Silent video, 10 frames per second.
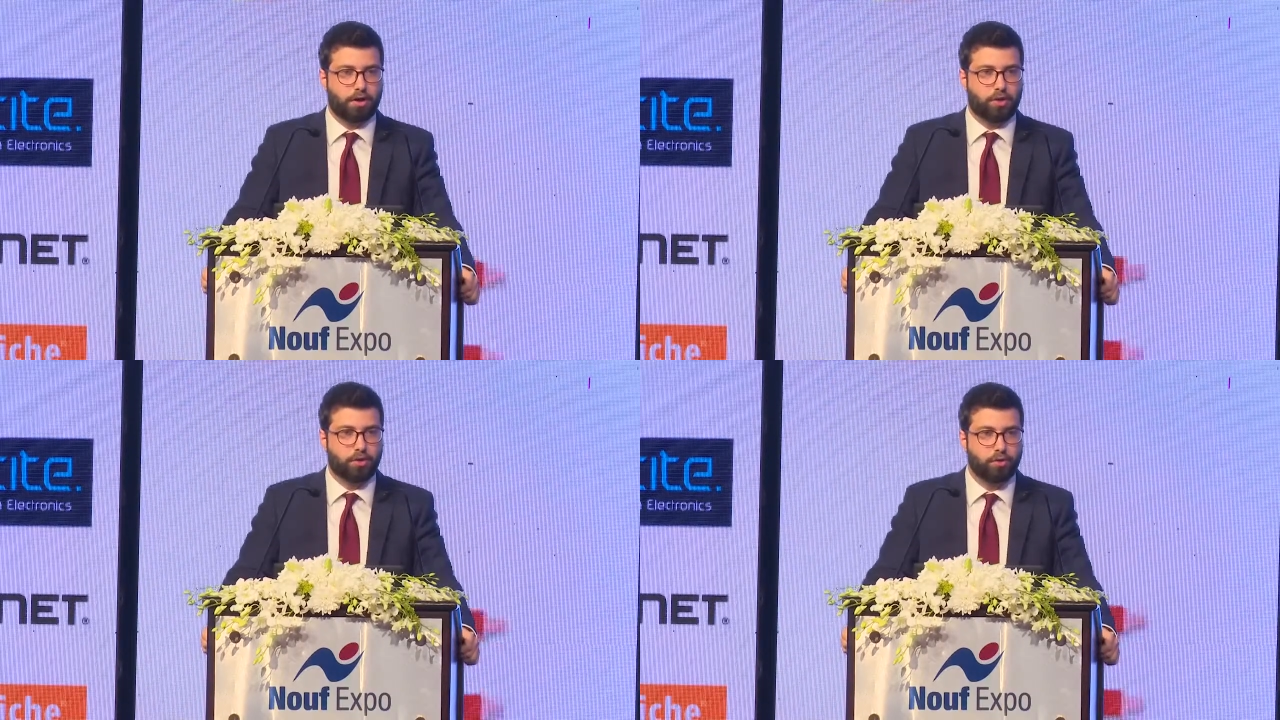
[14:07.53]

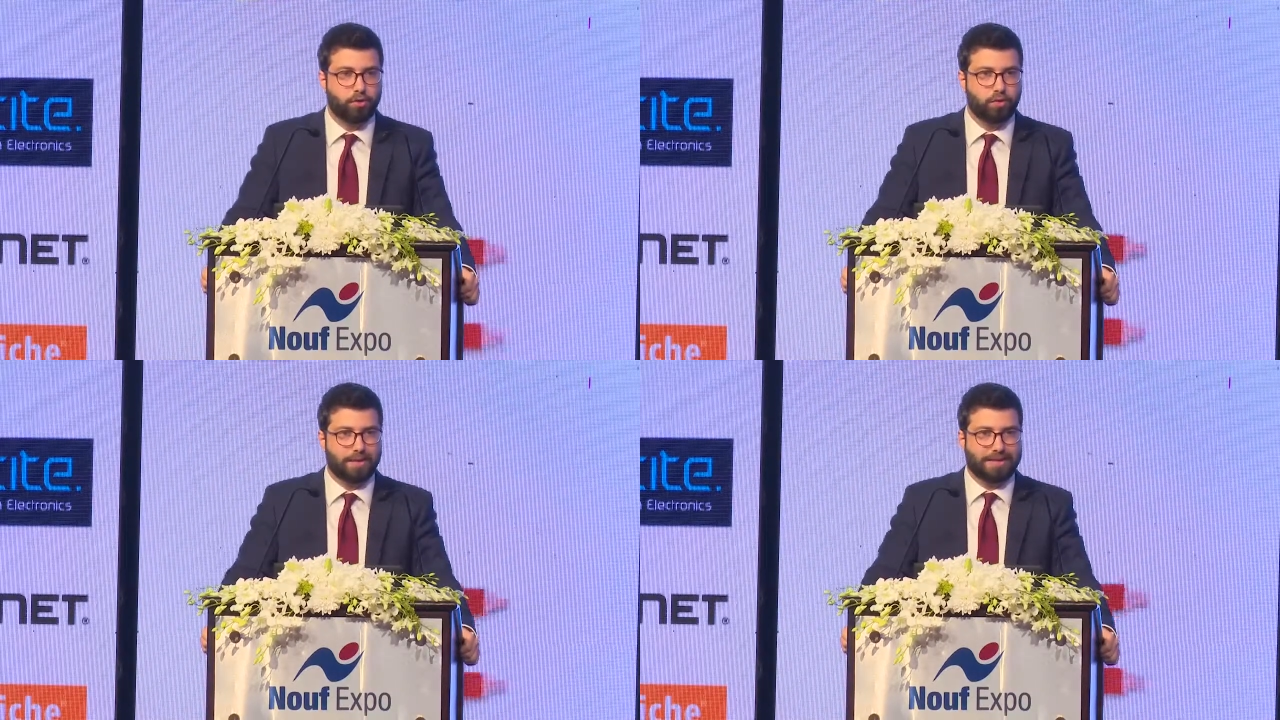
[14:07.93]

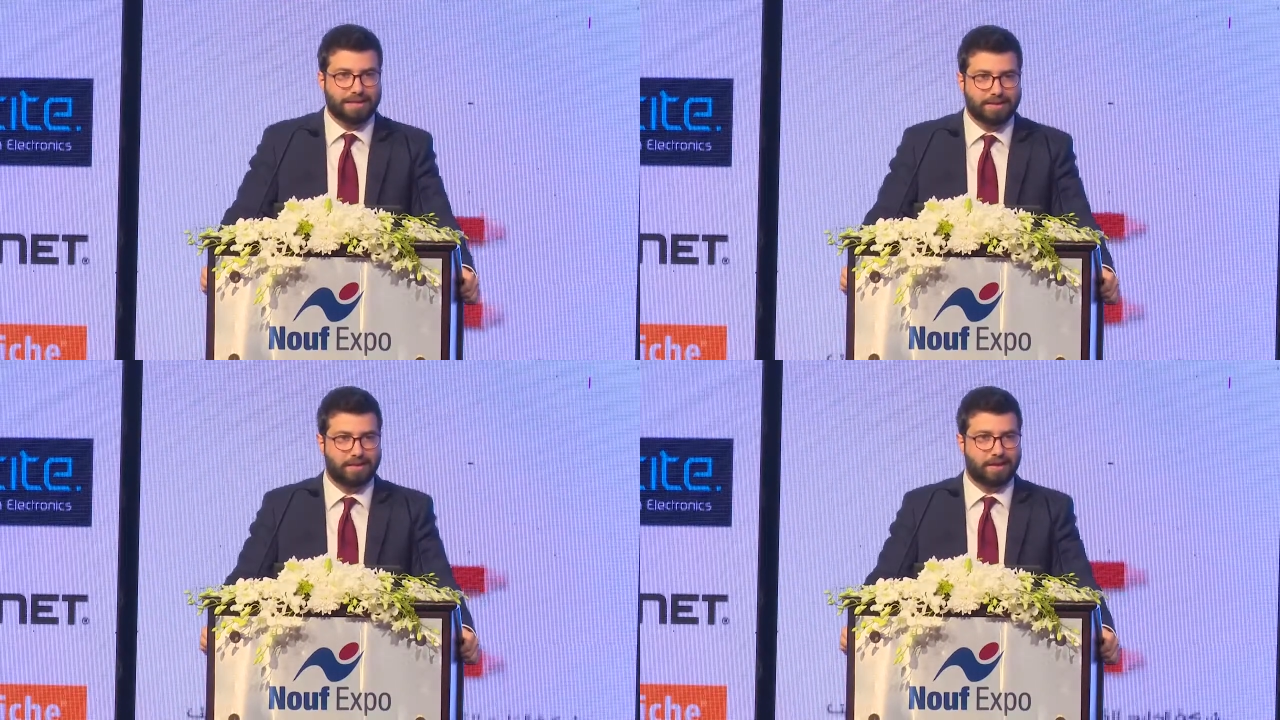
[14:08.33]
to
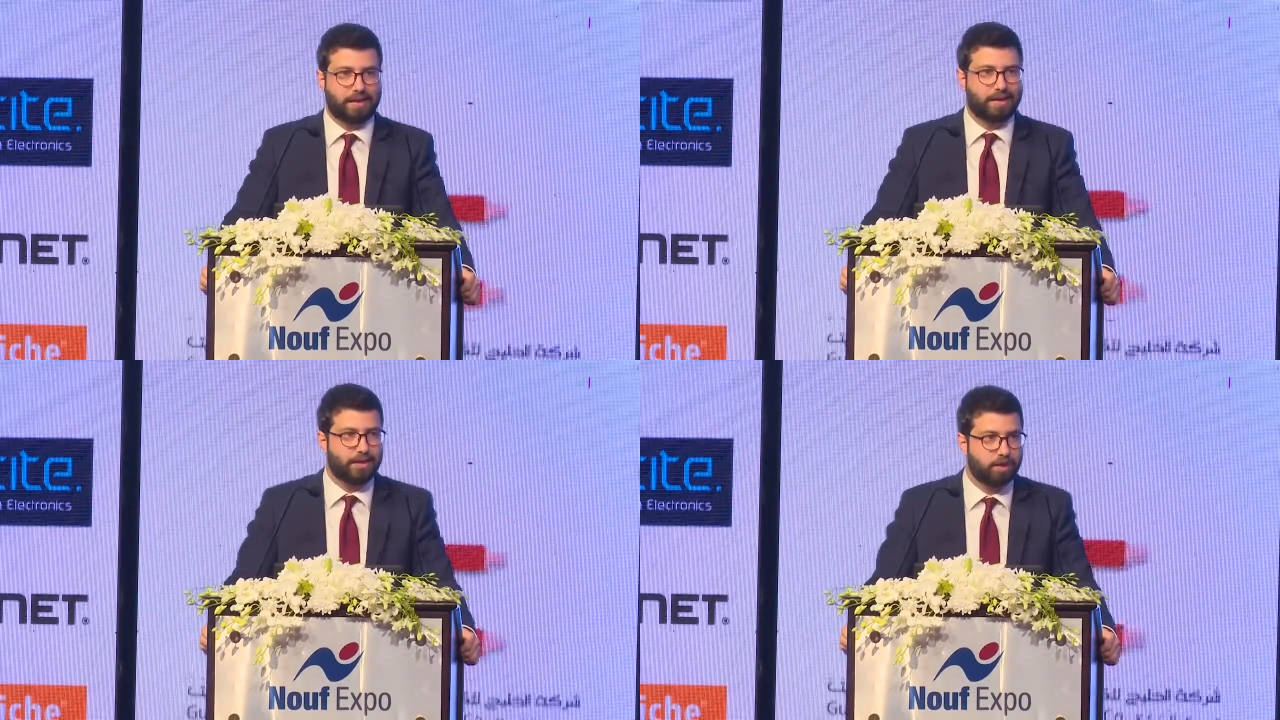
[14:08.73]
citizen
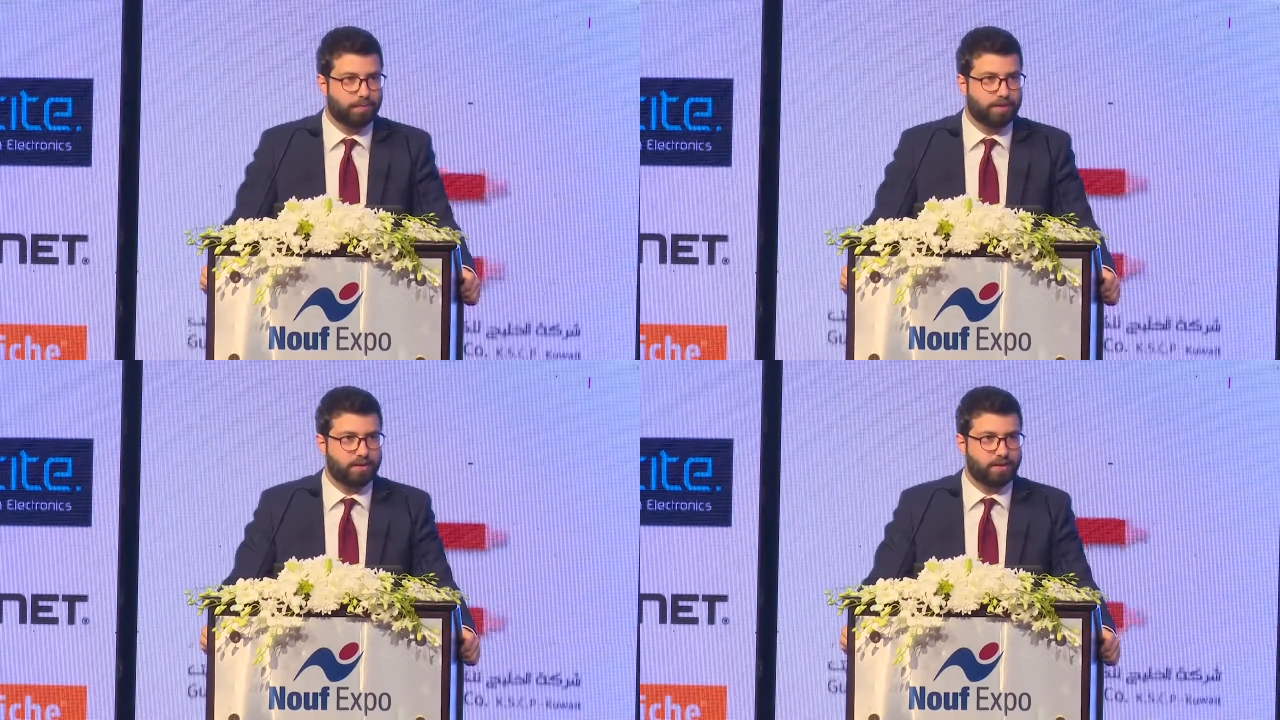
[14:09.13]

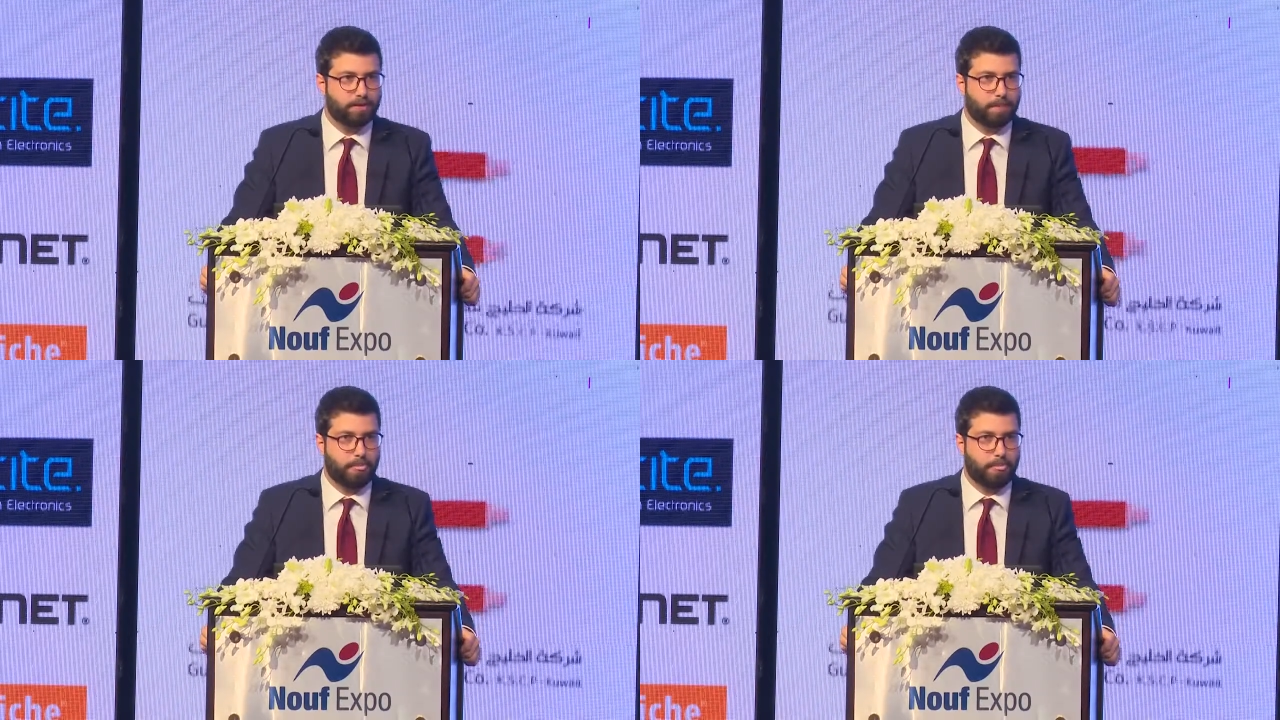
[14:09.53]
engagement.